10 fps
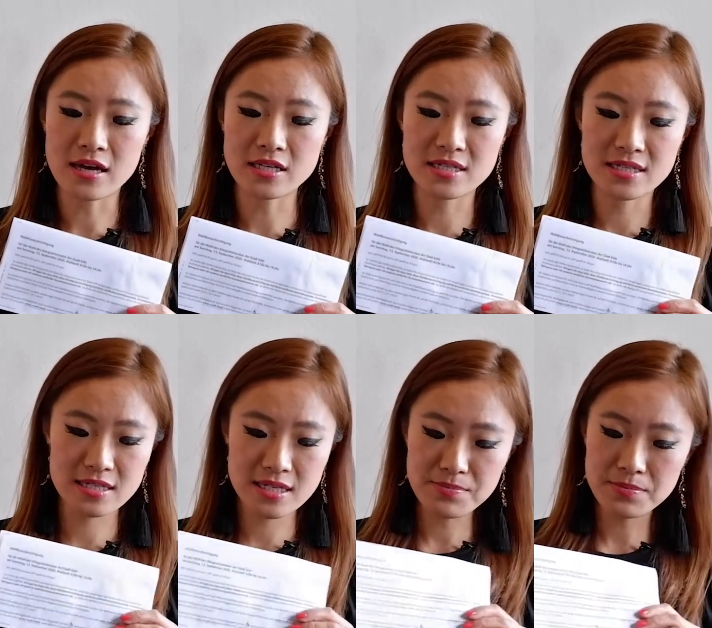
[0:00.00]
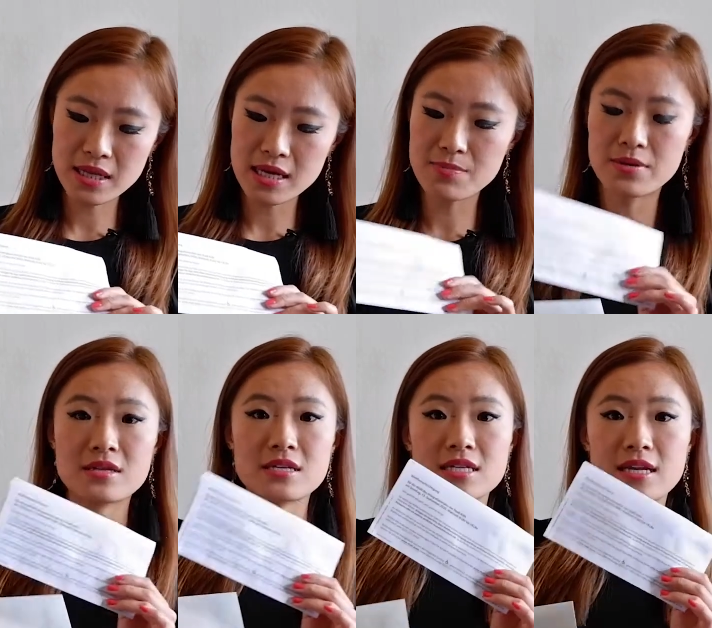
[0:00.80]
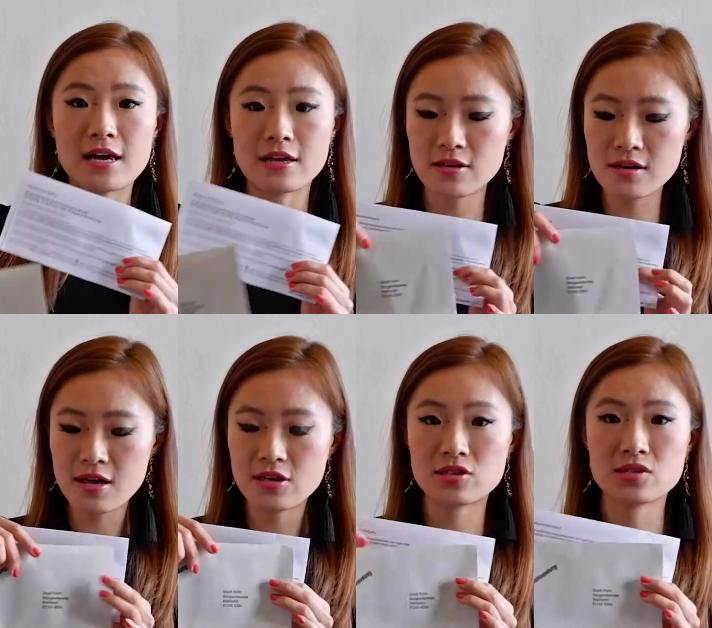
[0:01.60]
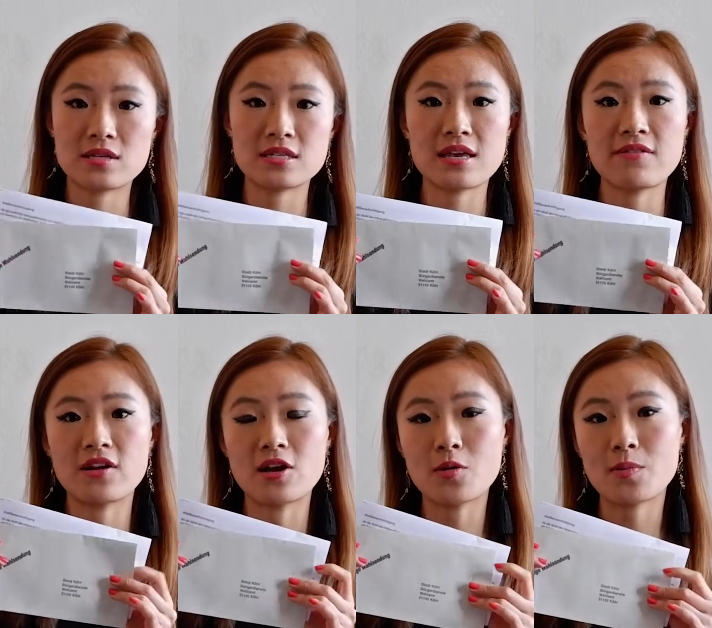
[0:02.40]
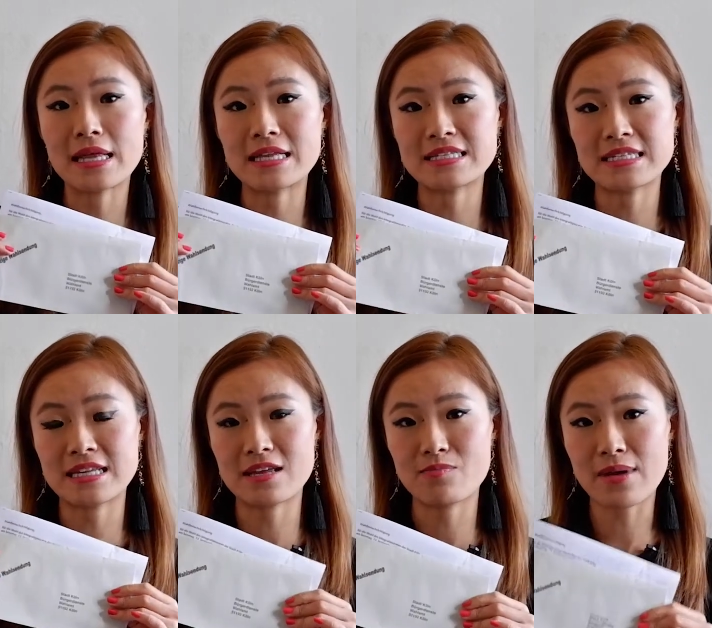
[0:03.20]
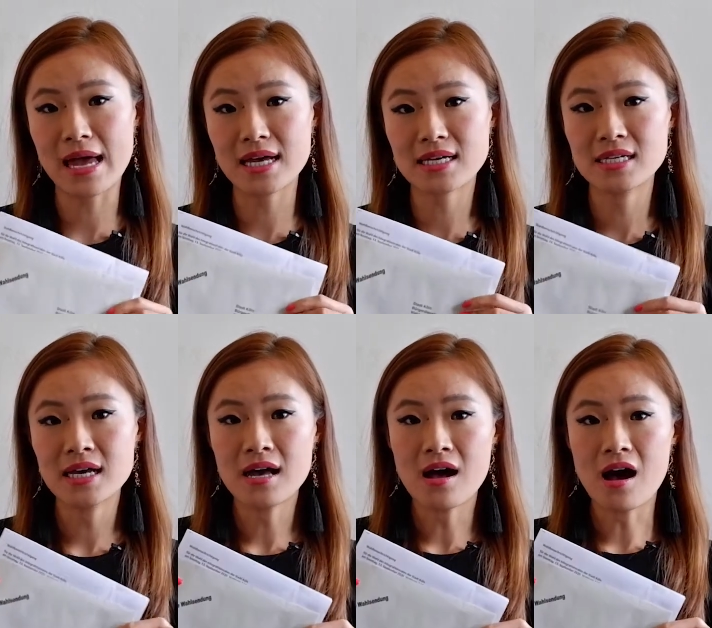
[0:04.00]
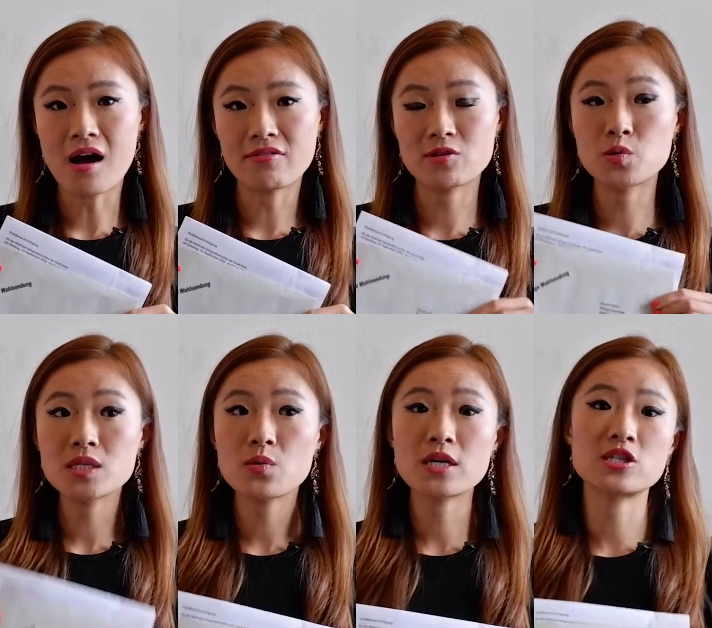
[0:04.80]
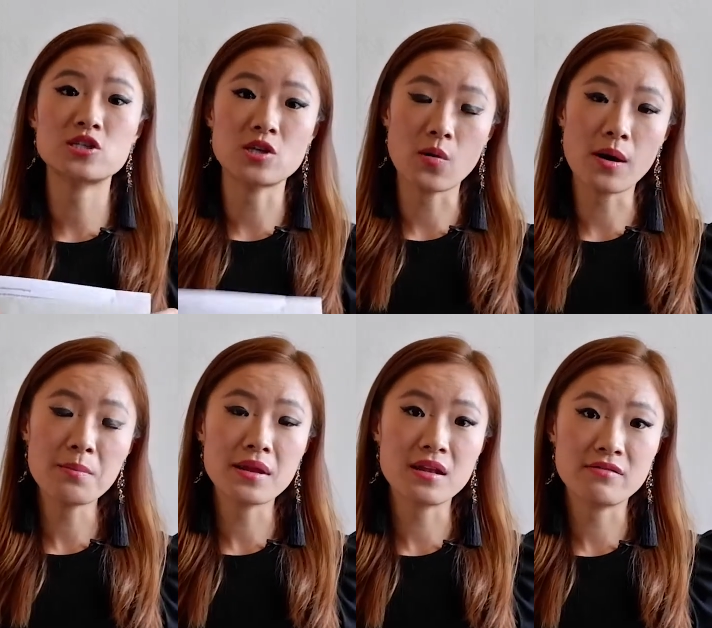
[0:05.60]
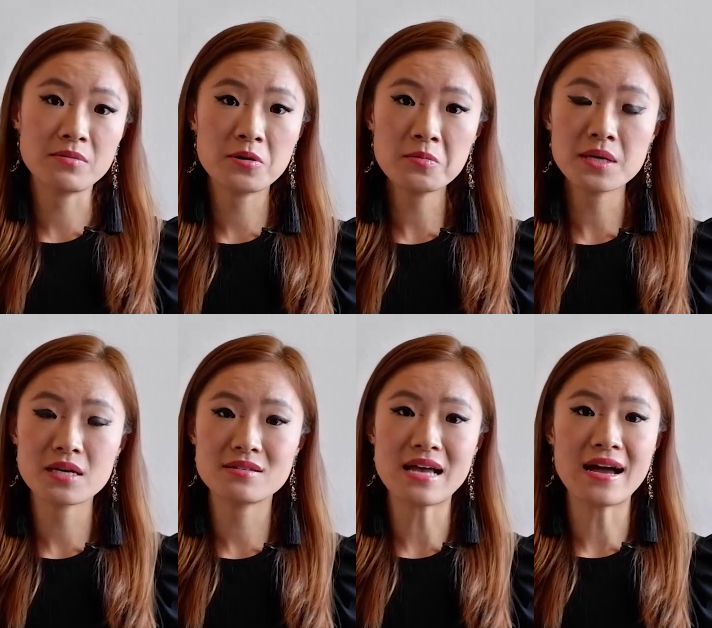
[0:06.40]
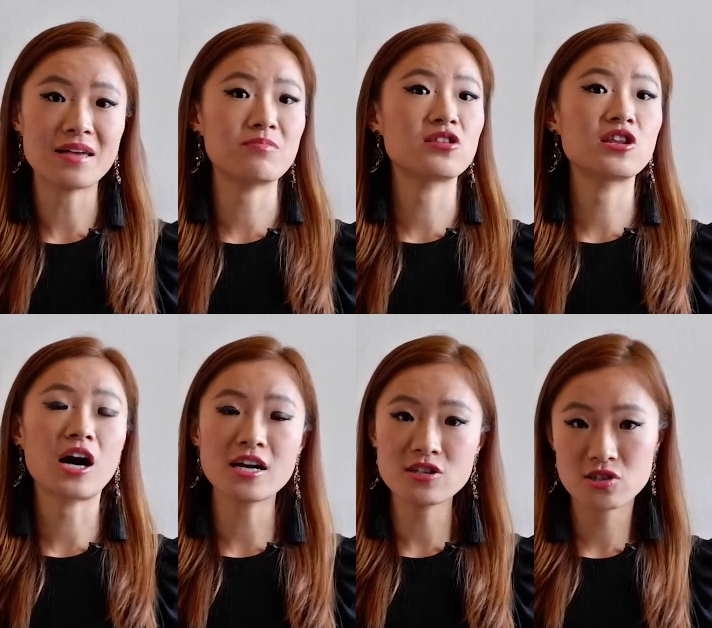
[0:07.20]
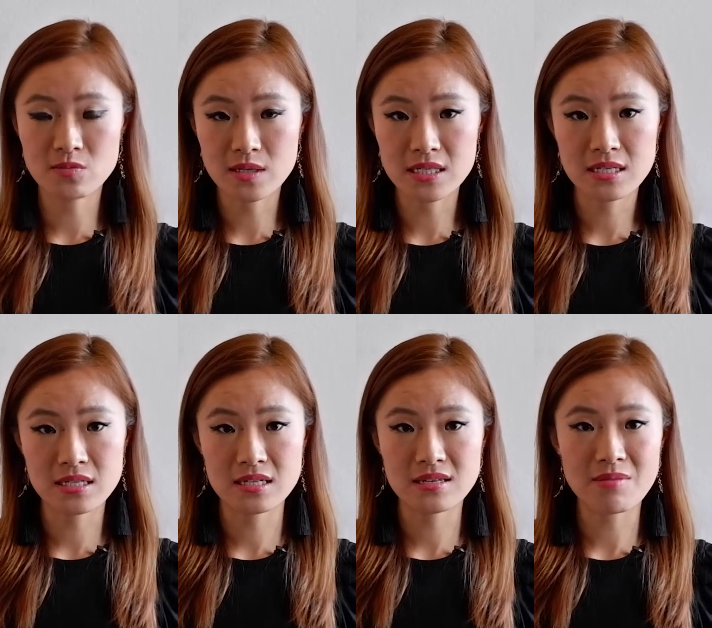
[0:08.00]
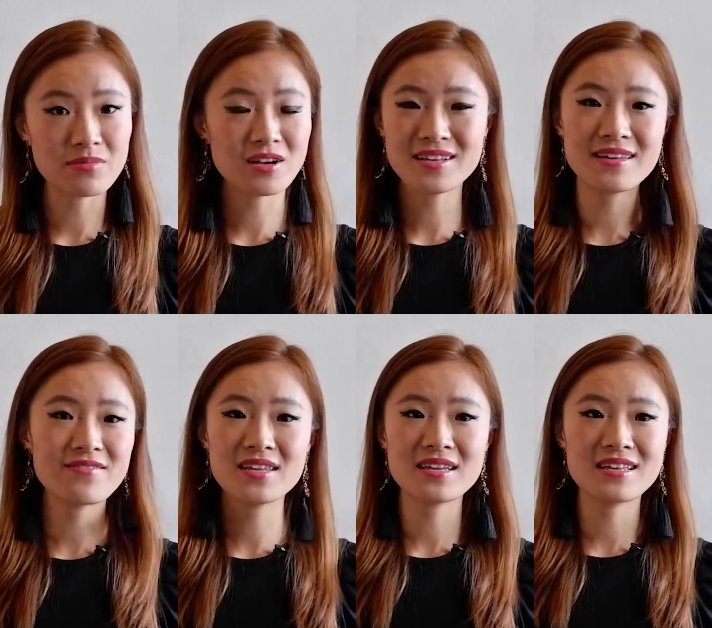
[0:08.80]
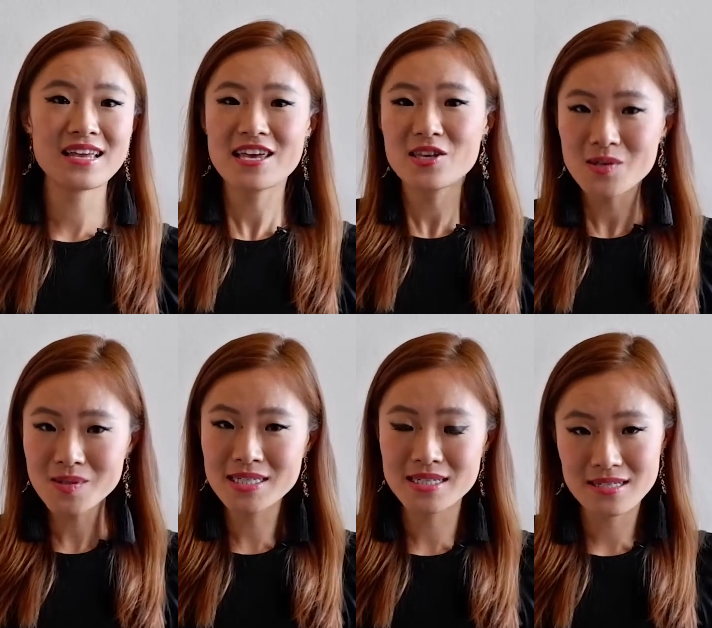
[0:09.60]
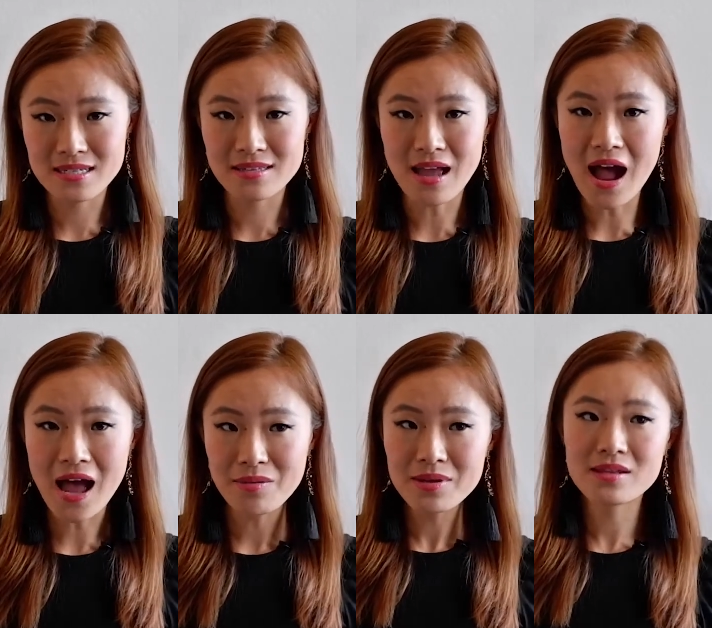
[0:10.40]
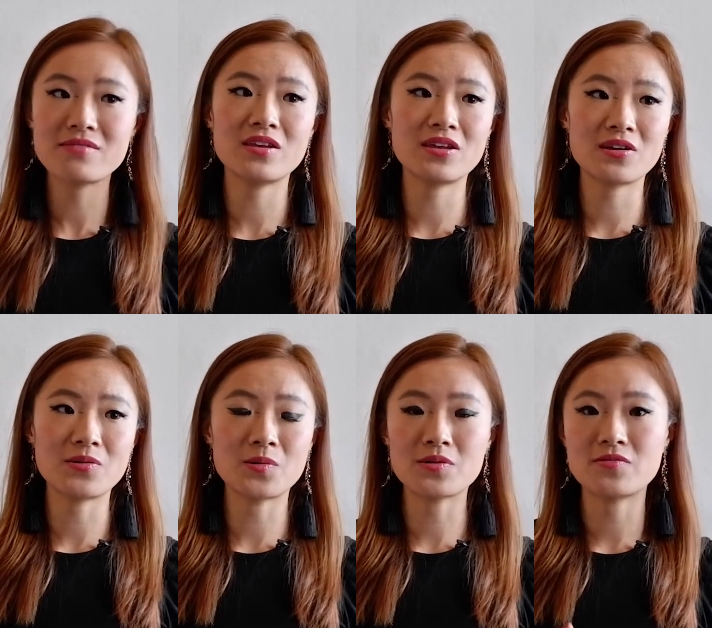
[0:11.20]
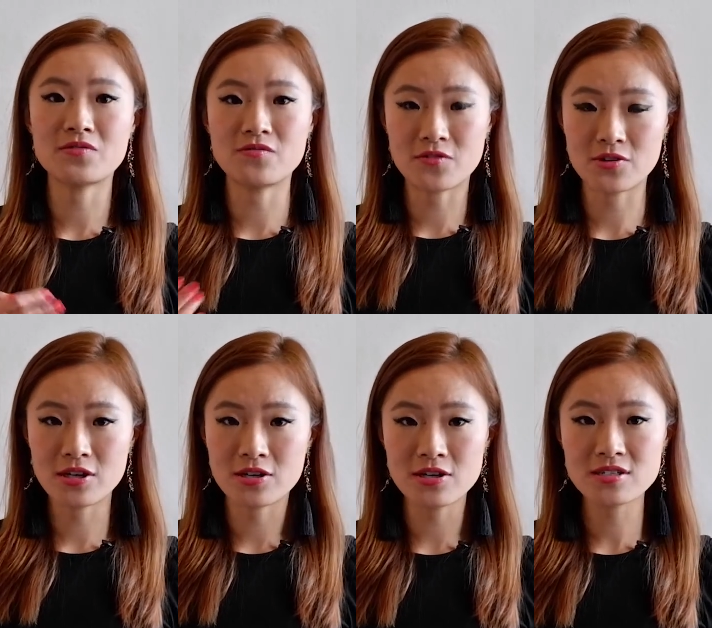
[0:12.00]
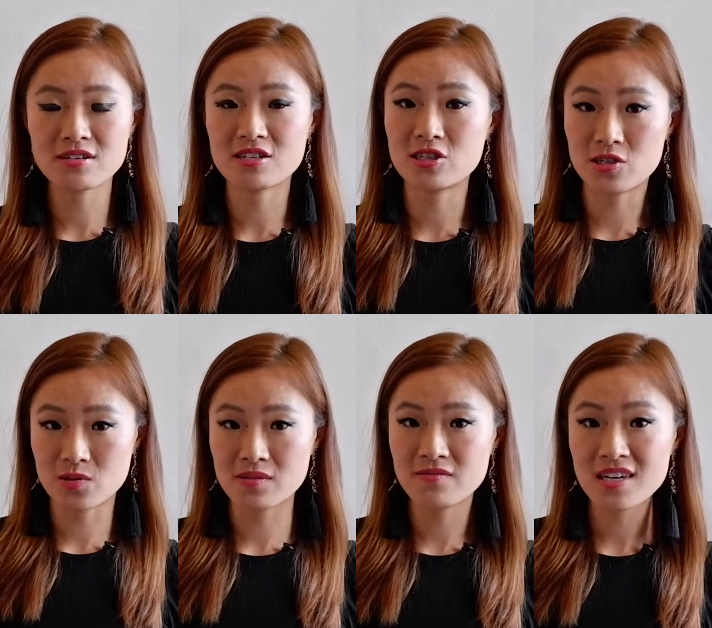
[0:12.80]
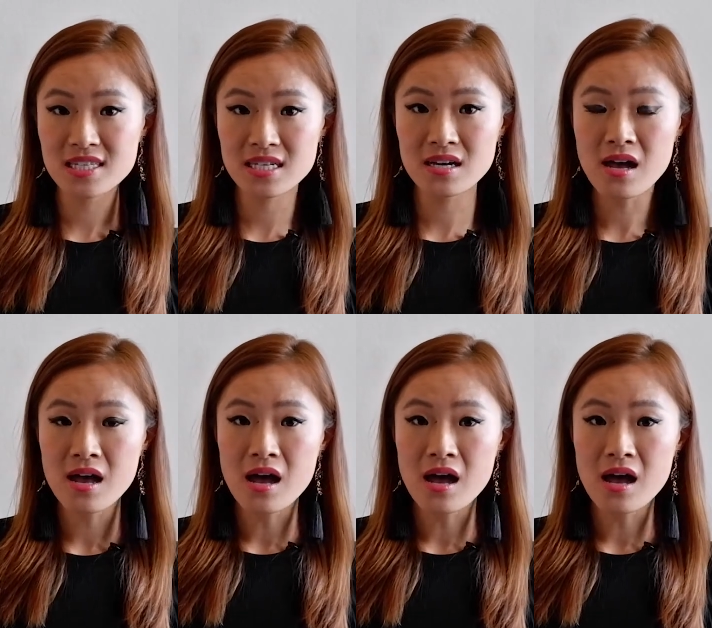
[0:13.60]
I could simply put this letter into this envelope and send it back. The reason why it's so unbelievable because I am not a German citizen. I'm not even an EU citizen. I've been living here only for 4 years on a student visa,